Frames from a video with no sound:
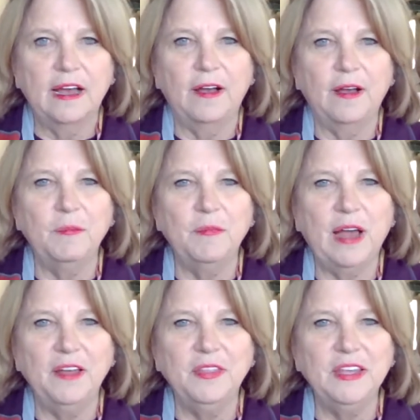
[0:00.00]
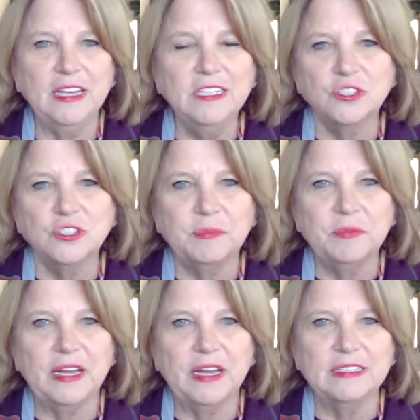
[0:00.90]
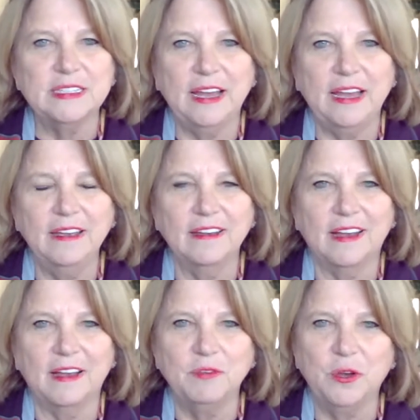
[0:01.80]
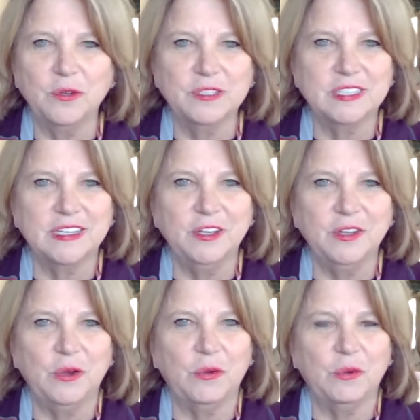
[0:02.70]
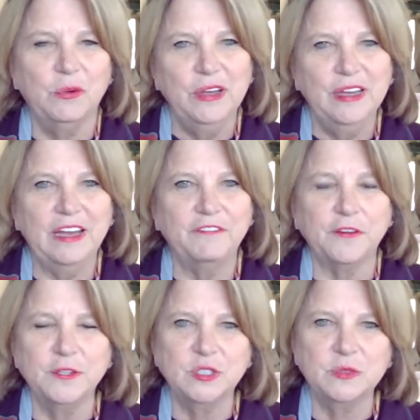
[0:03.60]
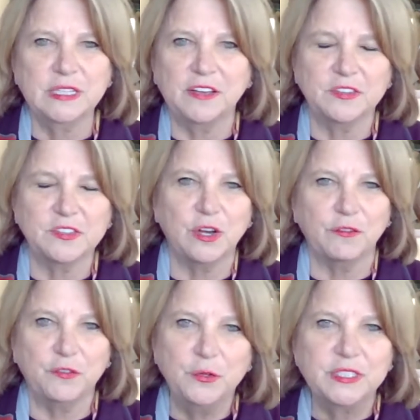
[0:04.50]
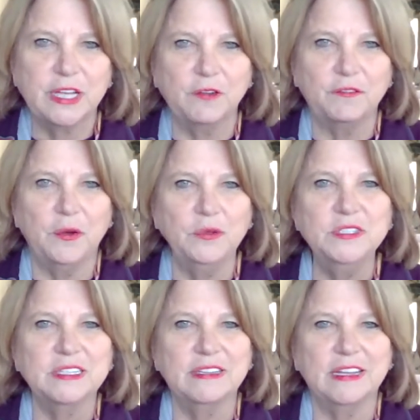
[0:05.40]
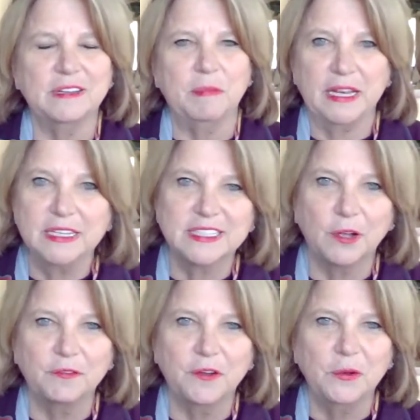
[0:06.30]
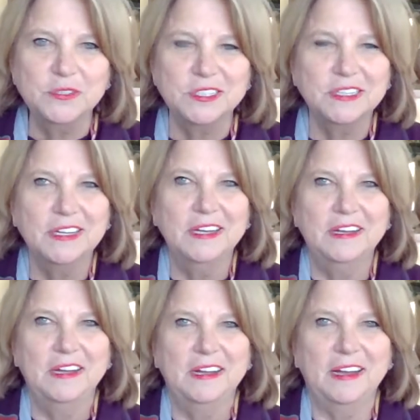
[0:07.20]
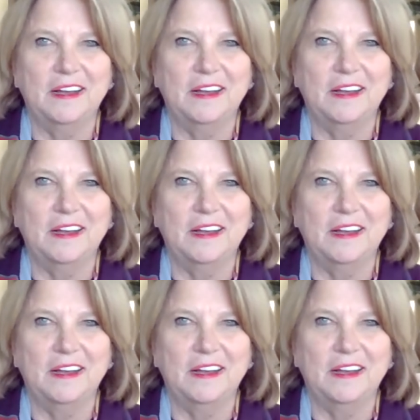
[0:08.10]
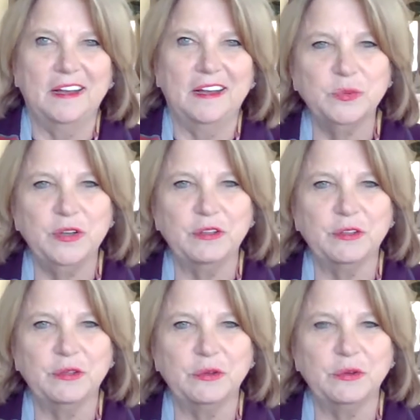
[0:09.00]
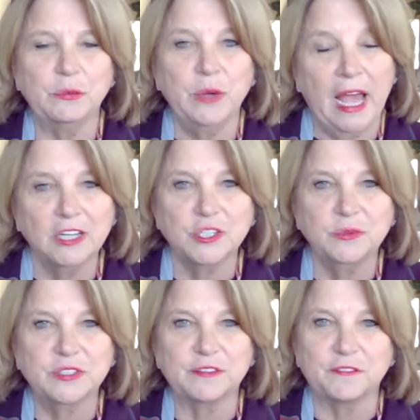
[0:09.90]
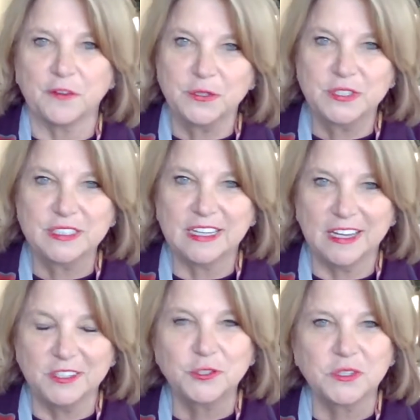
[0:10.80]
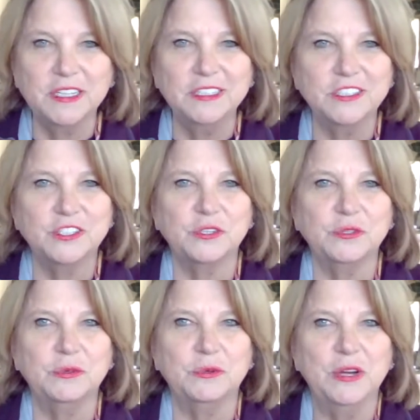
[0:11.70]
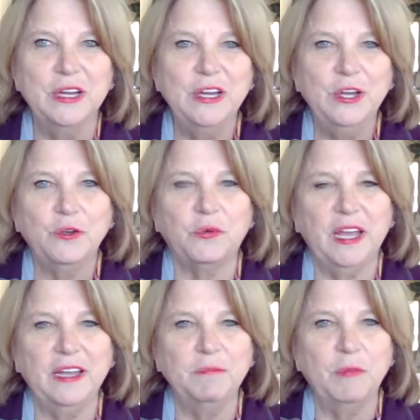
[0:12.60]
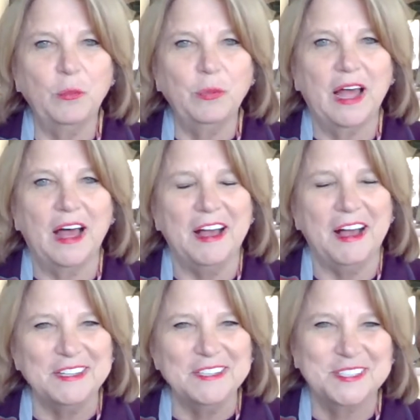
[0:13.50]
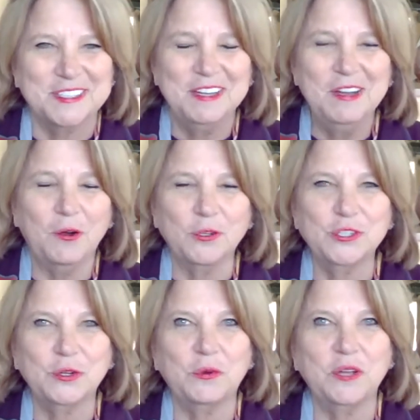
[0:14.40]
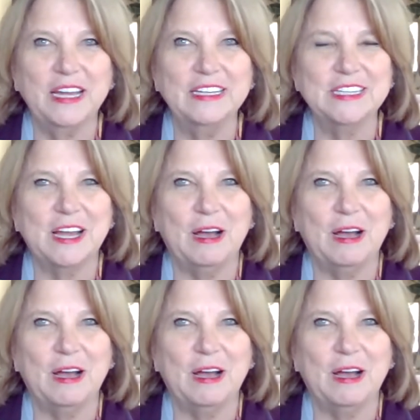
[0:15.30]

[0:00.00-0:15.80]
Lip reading: I think each trip that I take, I'm noticing, you know, at first it was, I saw a few cell phones and then many cell phones. Kenya was one of the, actually was the first country to create mobilized or to create